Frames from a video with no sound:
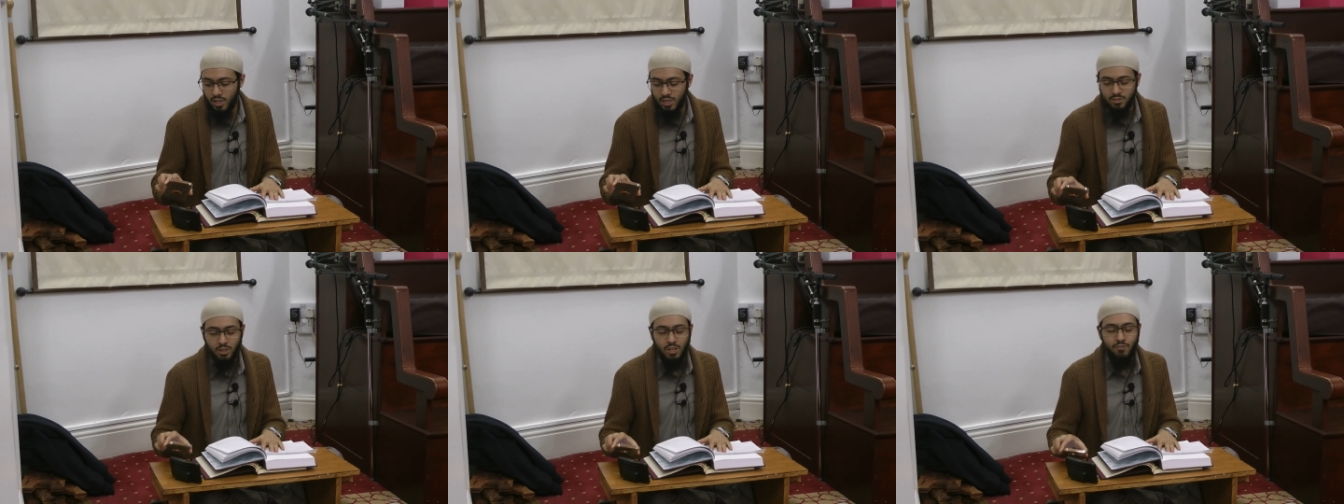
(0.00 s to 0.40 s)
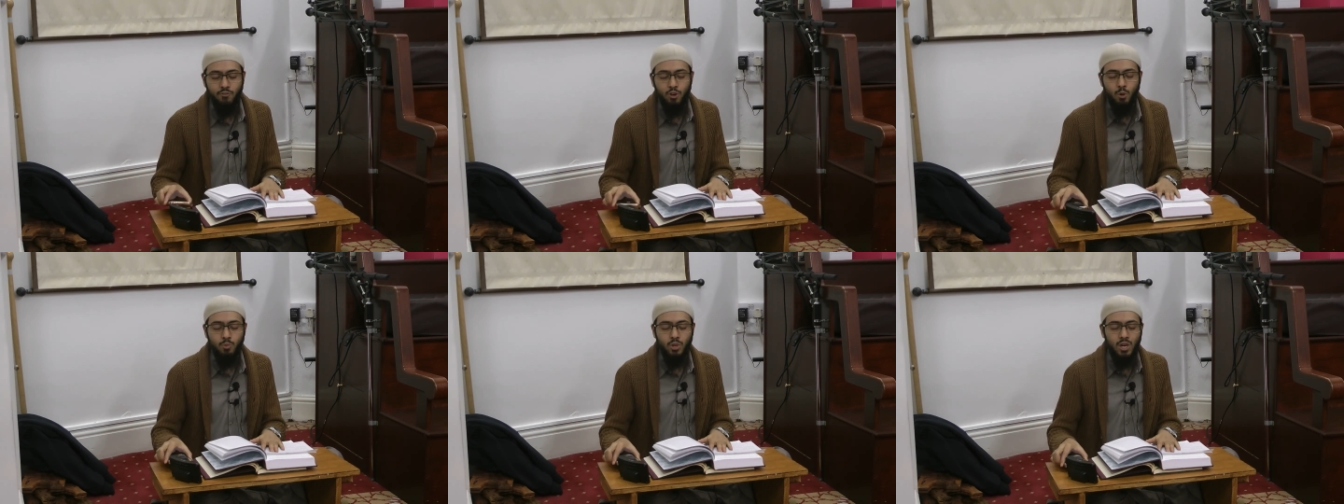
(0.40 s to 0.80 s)
He has not
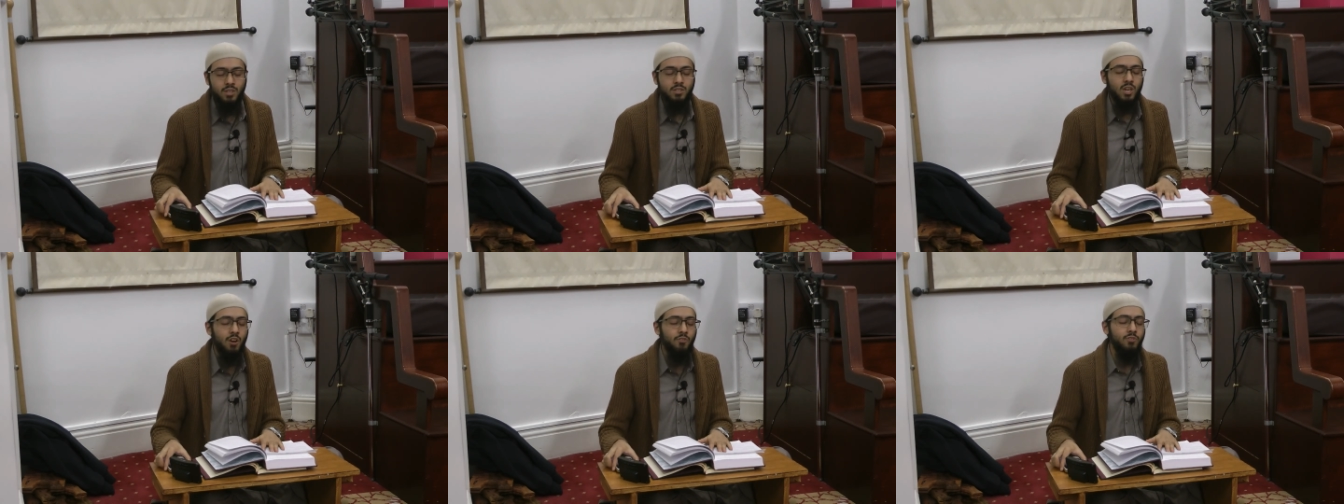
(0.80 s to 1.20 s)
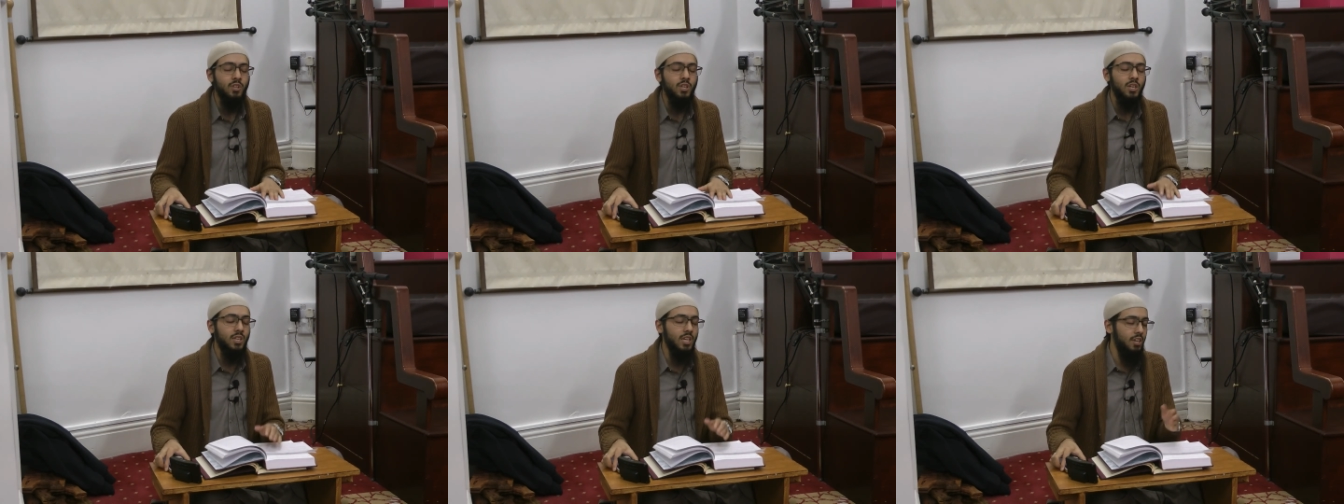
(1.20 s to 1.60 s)
informed us of
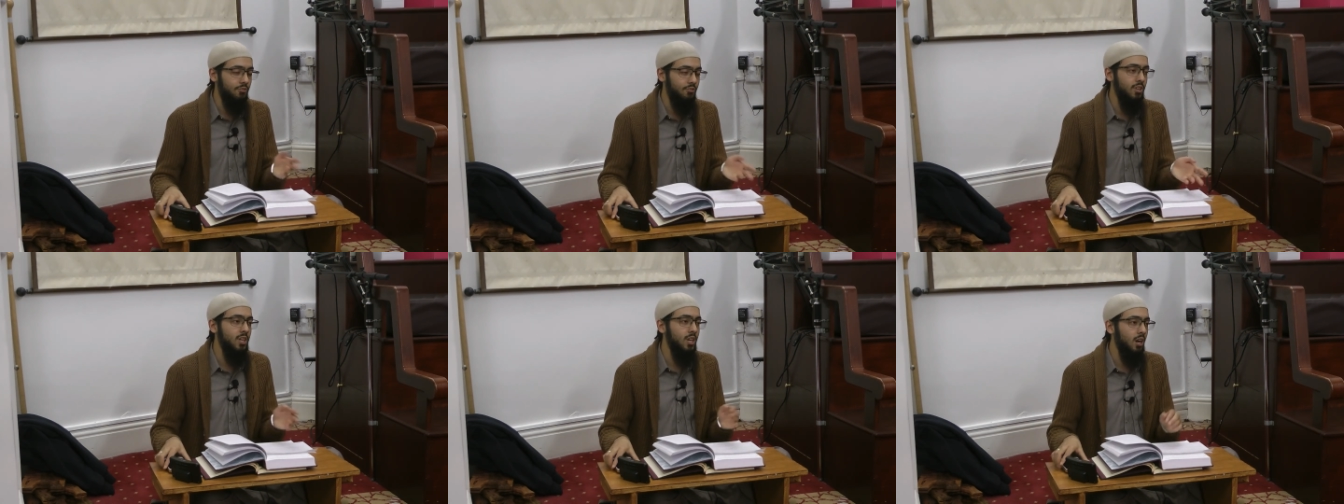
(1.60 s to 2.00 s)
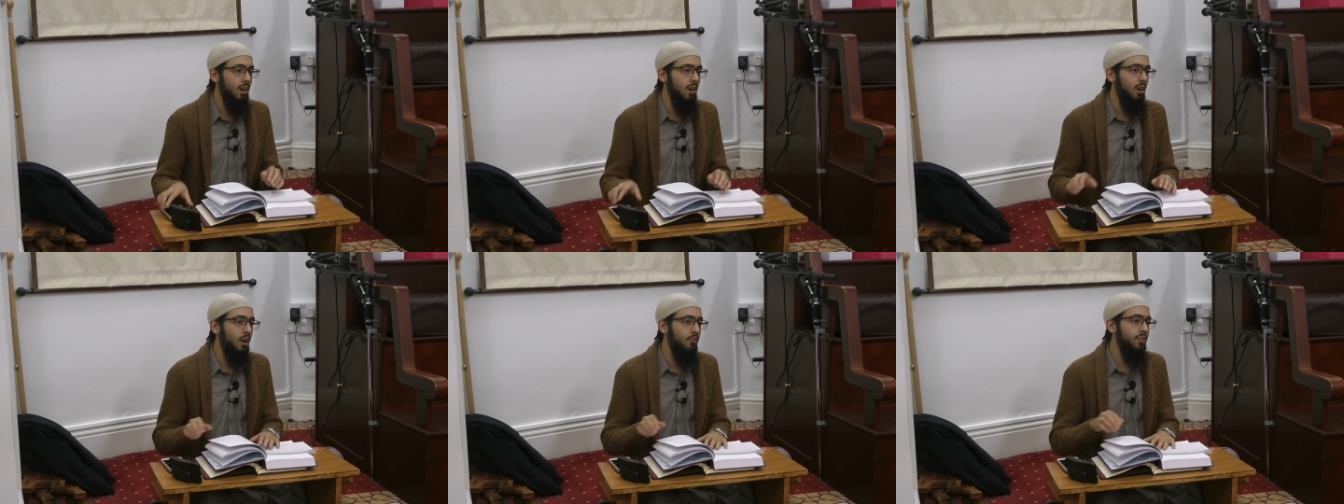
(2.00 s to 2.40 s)
the
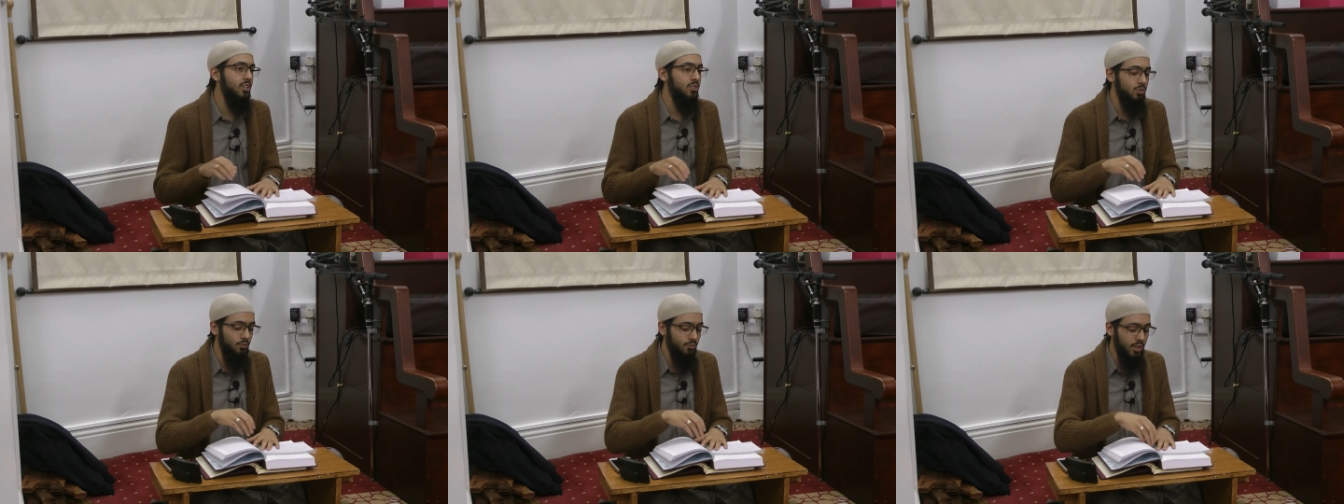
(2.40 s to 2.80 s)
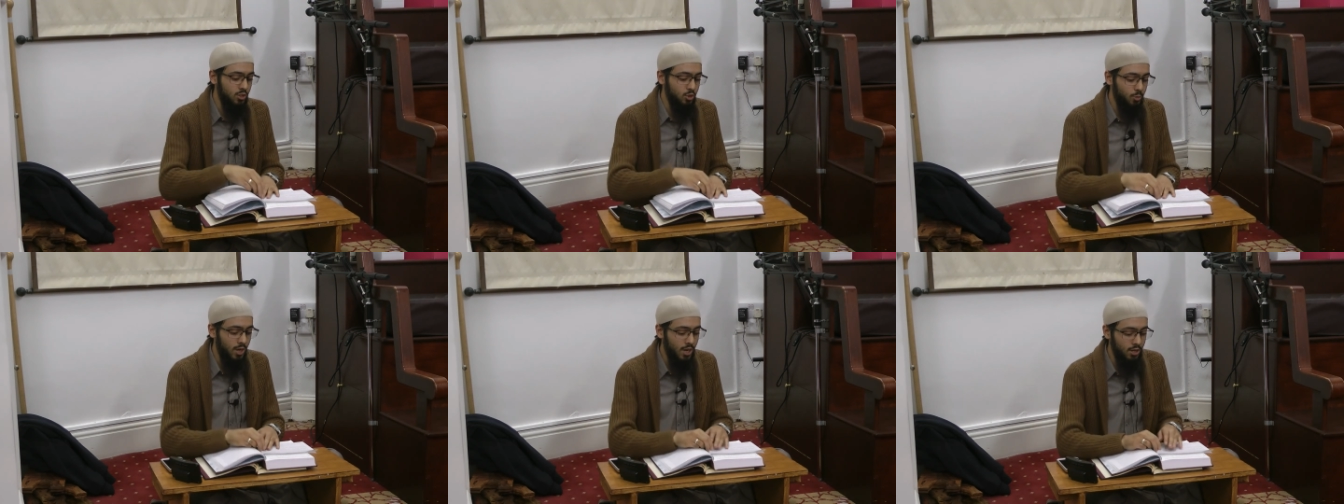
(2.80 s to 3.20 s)
kayfiyah of His
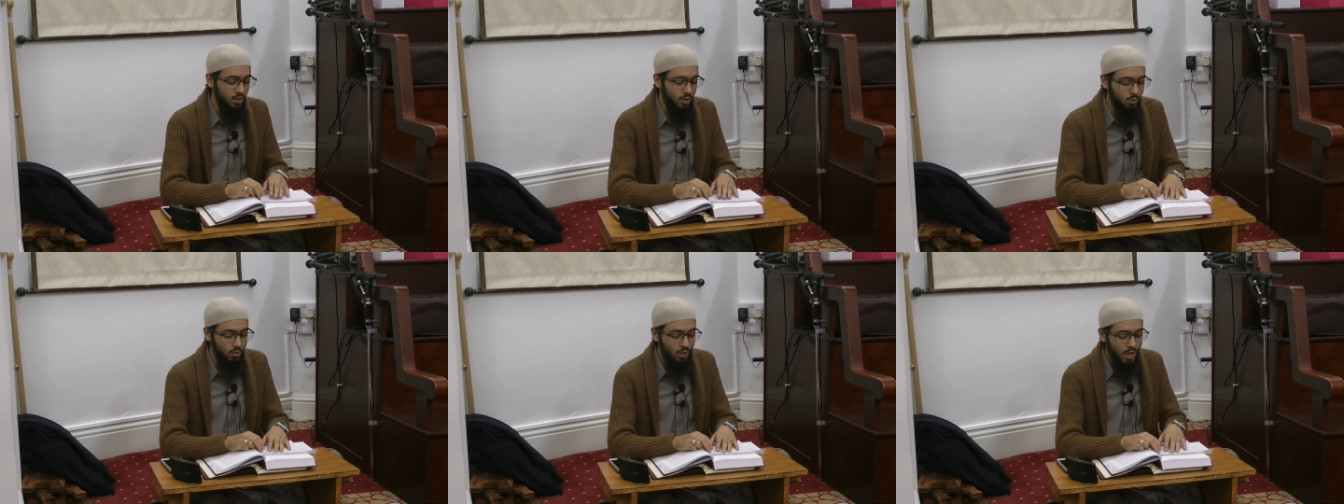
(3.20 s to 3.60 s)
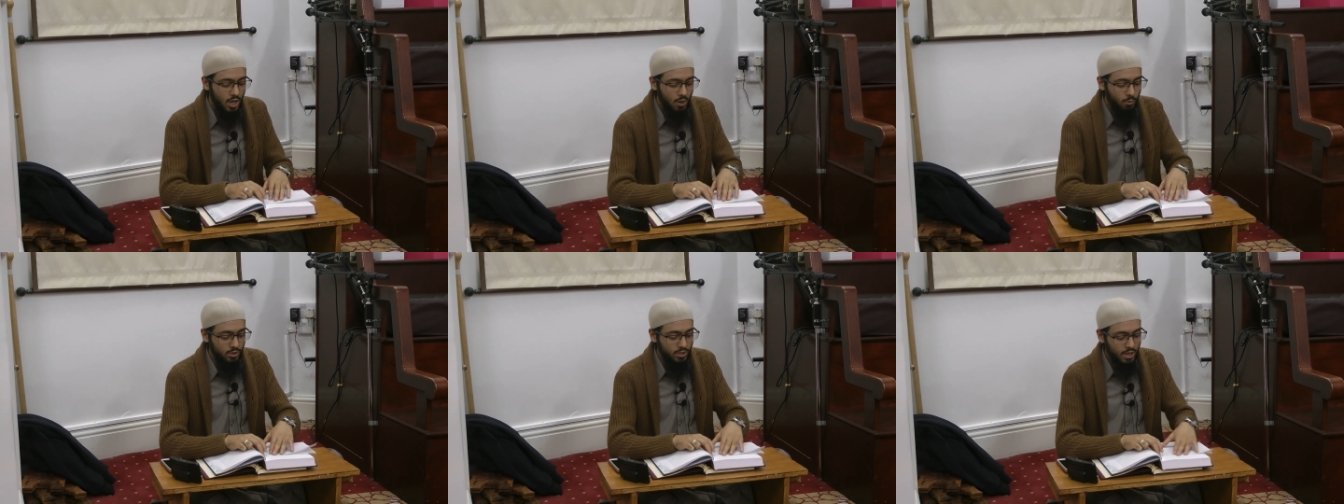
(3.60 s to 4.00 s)
sifat
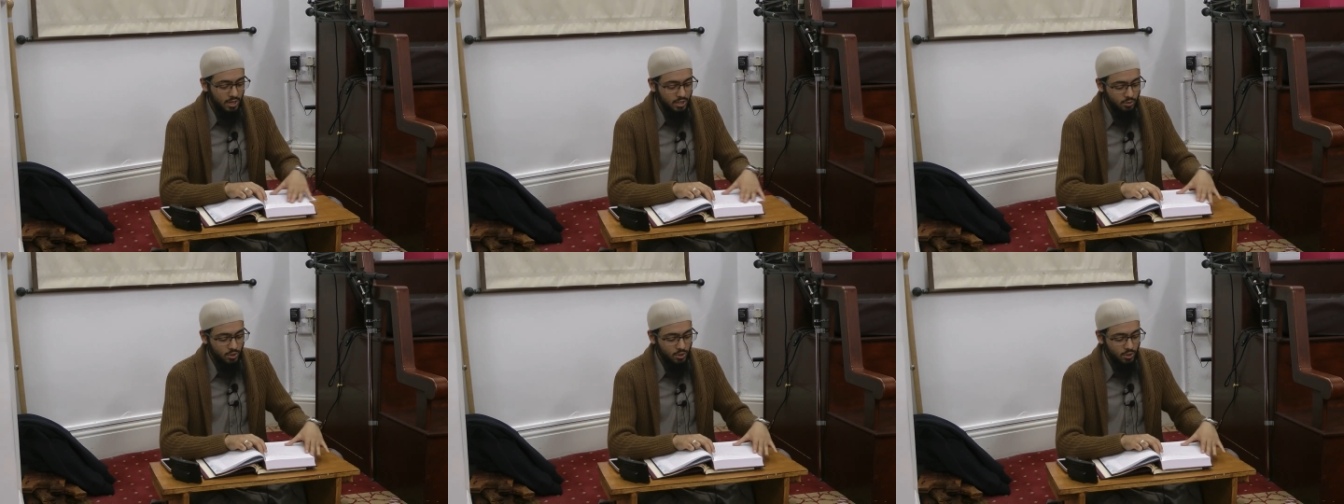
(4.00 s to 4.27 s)
subhanahu wa ta'ala.